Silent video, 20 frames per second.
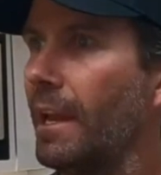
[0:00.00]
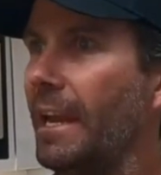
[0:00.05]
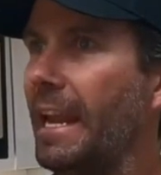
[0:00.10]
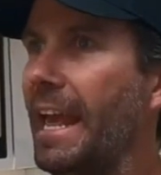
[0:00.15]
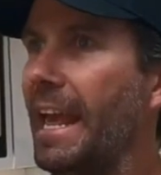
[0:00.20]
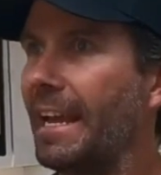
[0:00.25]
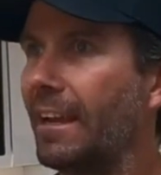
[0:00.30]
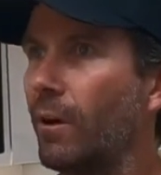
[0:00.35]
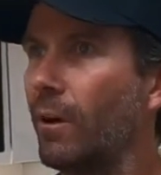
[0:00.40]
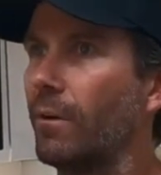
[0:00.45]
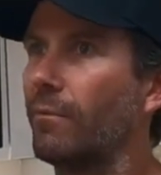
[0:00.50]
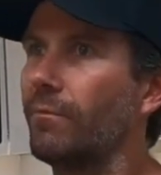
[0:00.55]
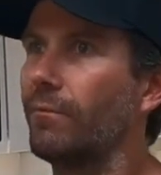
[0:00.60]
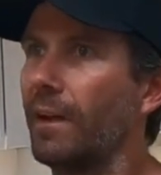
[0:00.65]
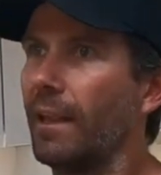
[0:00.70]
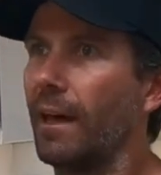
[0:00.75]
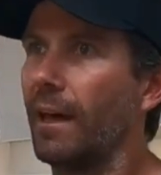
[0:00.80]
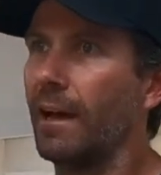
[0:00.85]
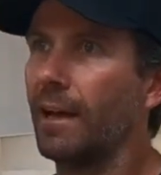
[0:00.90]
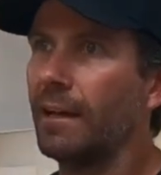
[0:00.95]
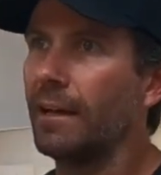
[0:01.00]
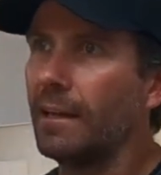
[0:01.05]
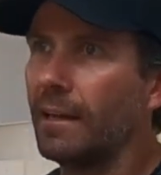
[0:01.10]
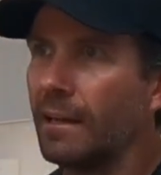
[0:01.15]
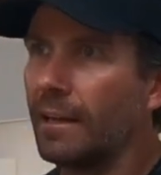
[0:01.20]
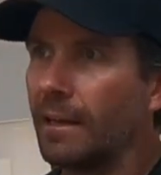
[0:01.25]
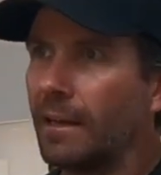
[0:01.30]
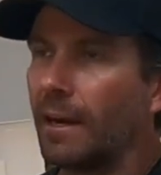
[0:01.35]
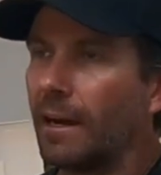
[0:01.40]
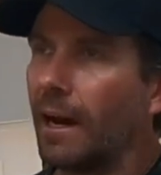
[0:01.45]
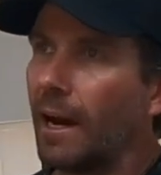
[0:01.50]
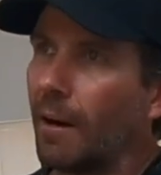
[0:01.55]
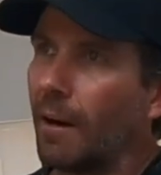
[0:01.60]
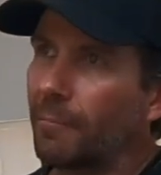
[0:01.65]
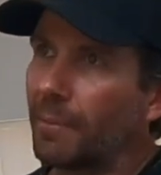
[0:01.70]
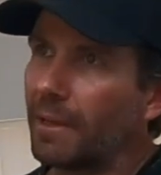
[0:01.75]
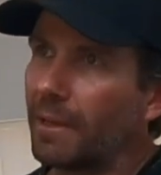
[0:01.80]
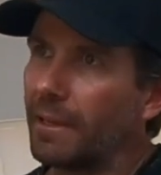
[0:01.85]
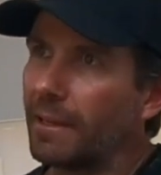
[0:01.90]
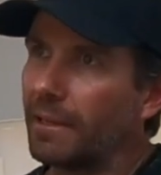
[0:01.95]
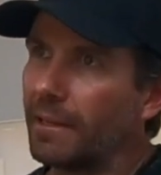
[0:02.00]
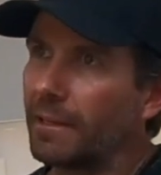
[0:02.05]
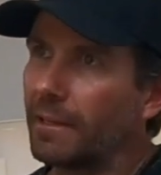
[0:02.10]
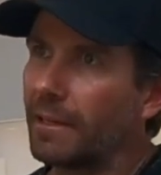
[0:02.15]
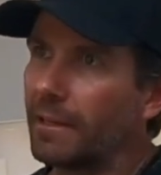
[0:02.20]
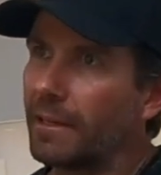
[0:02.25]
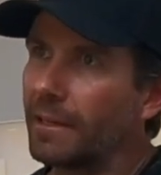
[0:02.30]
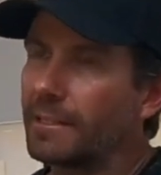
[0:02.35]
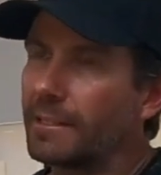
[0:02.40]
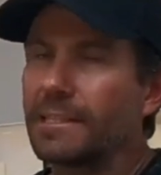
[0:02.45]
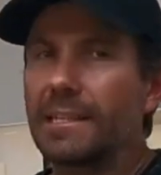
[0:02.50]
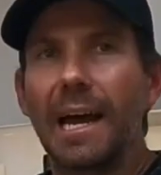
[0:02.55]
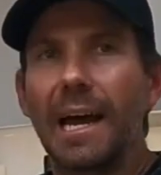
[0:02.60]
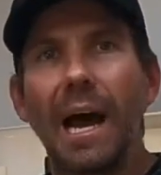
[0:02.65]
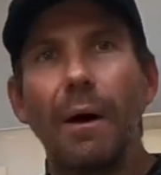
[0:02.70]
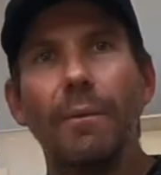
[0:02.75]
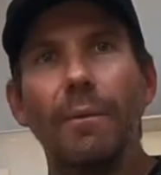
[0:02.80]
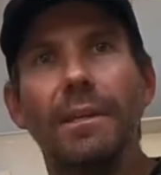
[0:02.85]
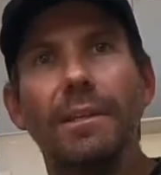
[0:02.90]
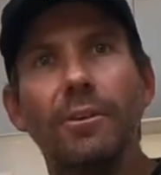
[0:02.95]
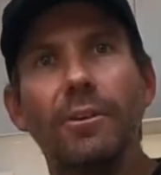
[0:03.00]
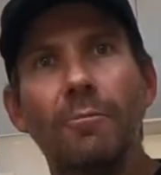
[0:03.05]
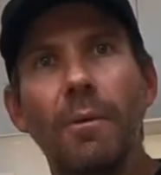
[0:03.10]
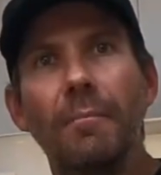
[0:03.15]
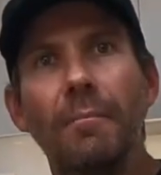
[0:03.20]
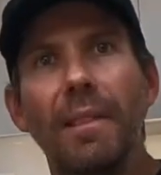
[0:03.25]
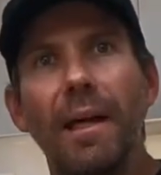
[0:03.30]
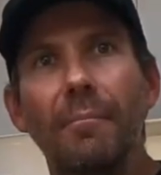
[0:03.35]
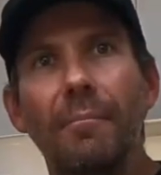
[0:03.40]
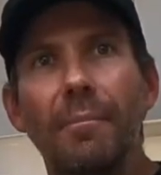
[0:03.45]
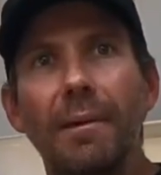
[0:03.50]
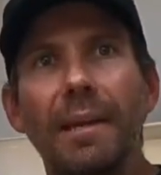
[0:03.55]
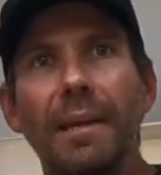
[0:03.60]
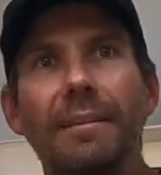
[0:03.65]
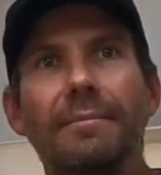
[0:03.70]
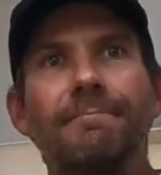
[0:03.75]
an aircon fella up in Darwin. Do you remember that, Beck?